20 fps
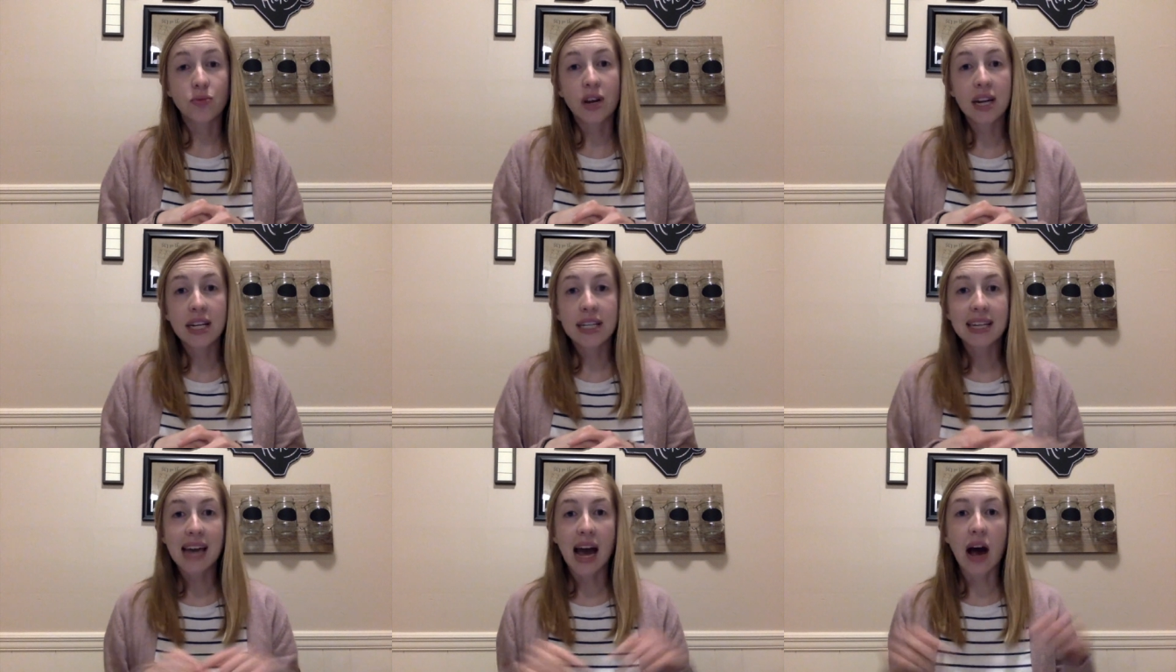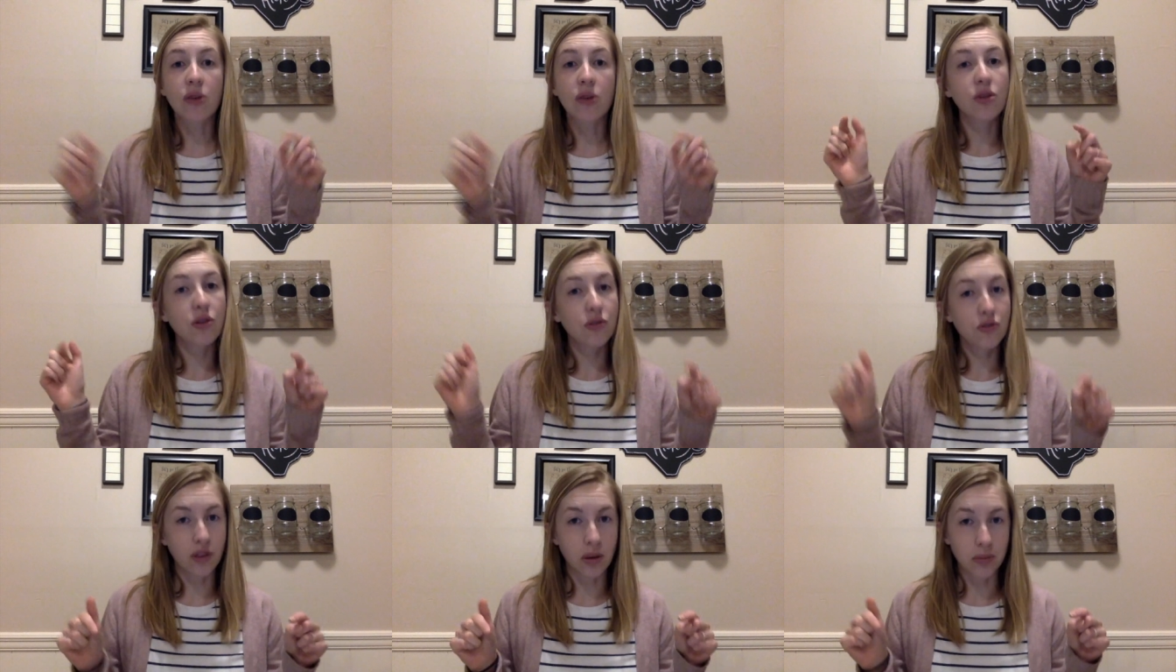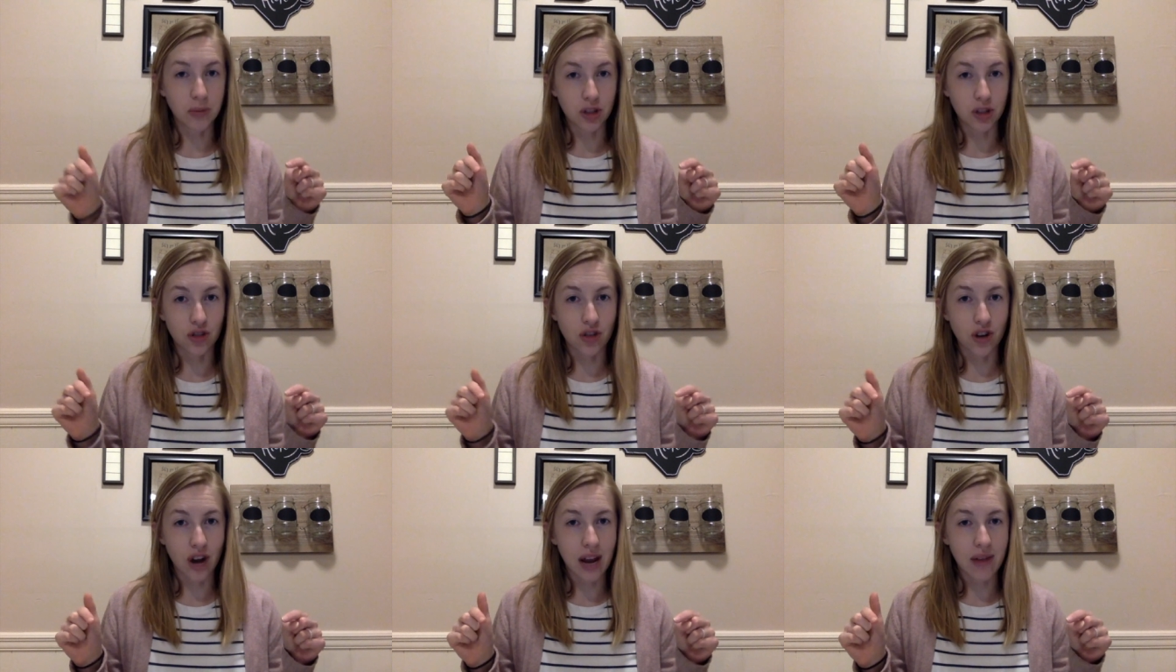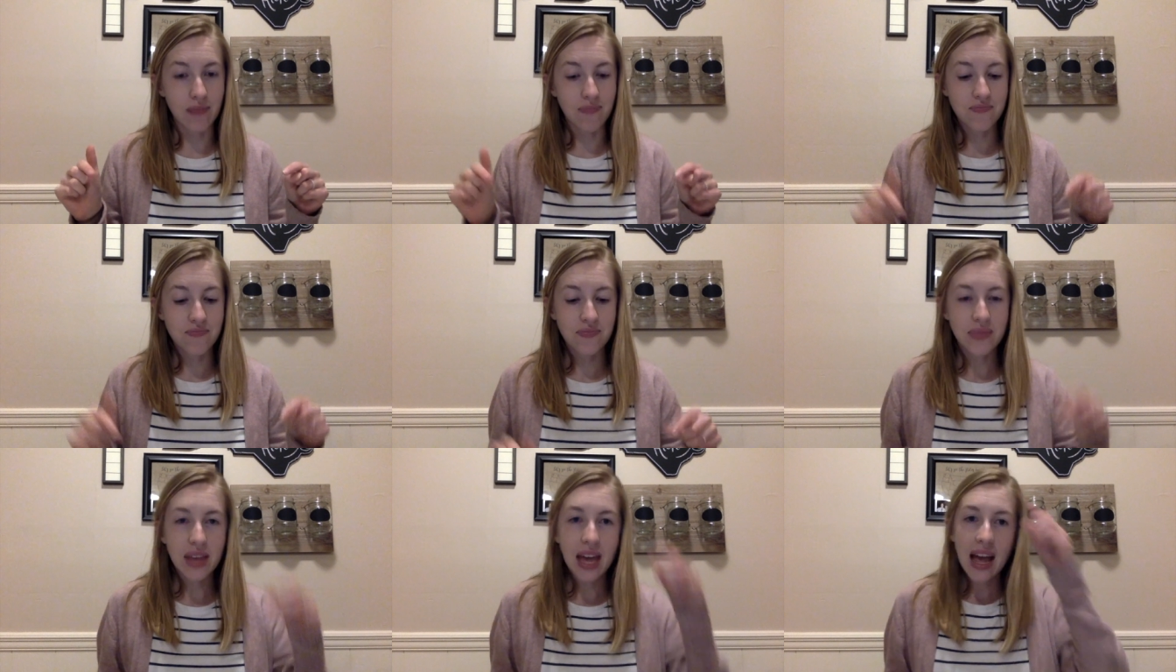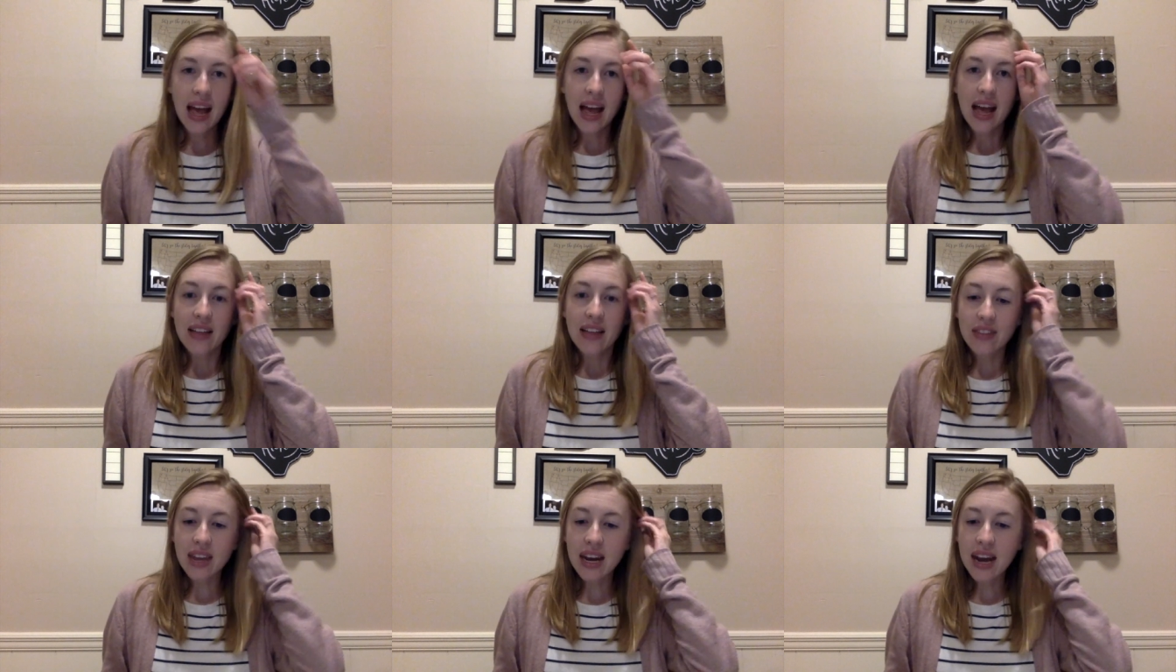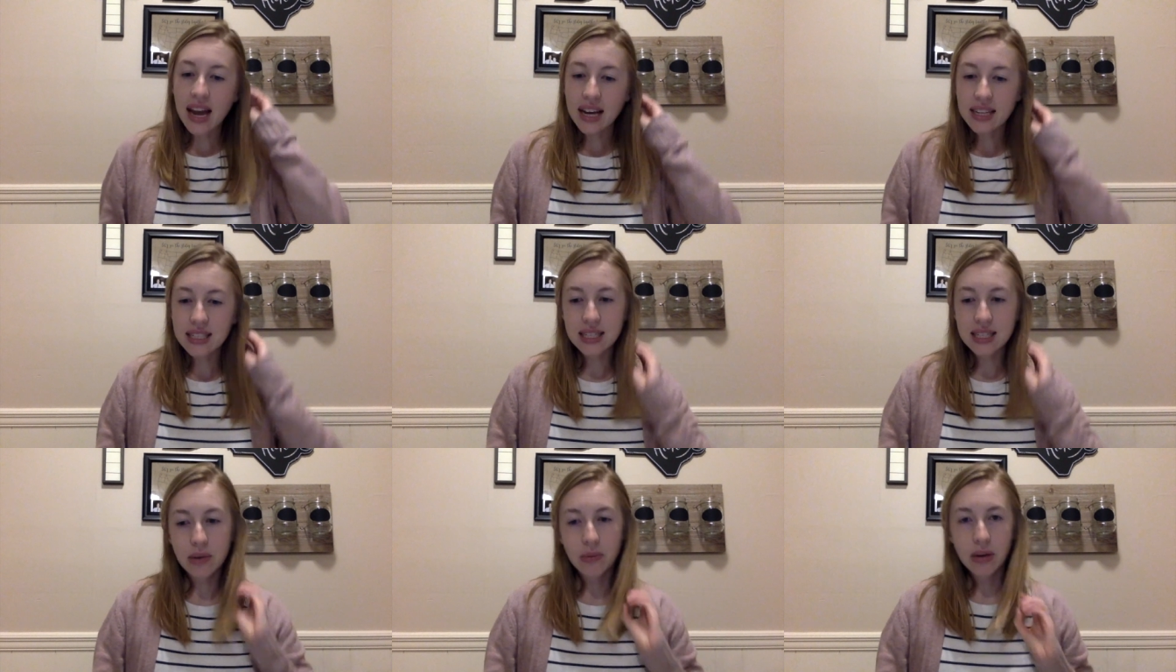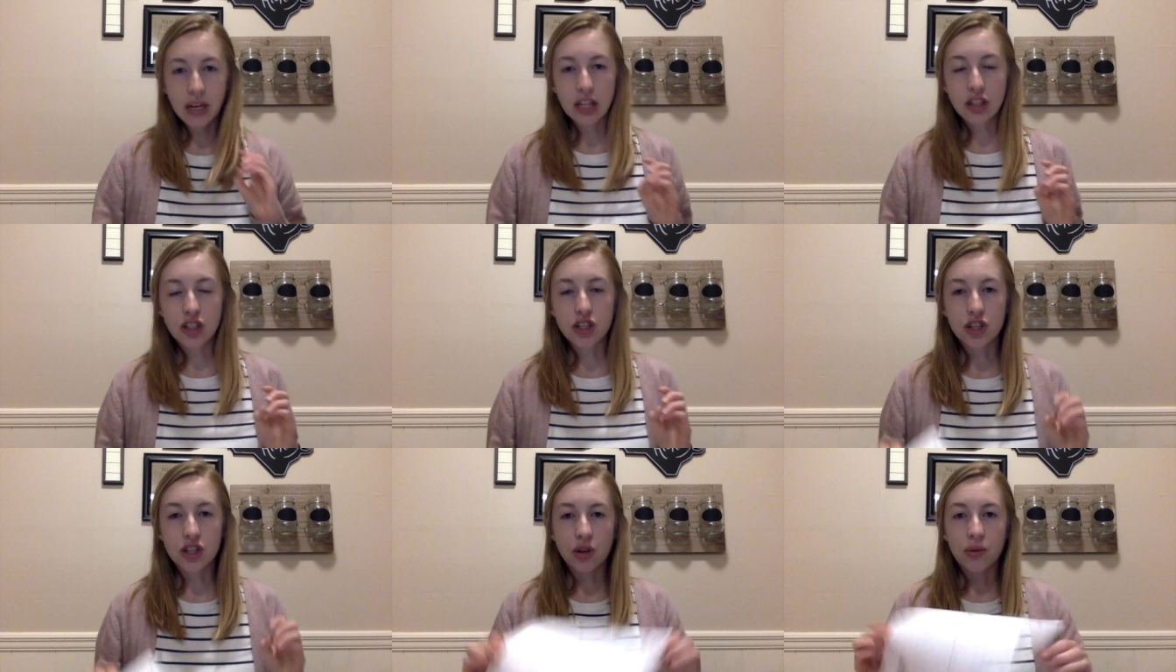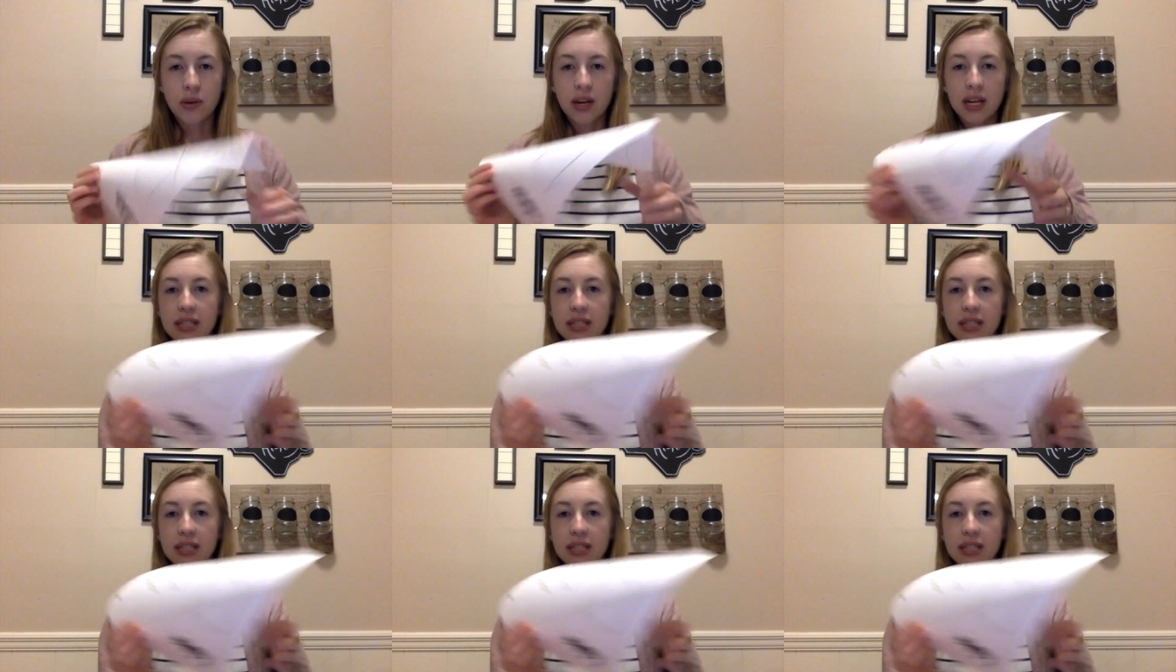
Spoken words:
written down from the screen. The next thing we need to do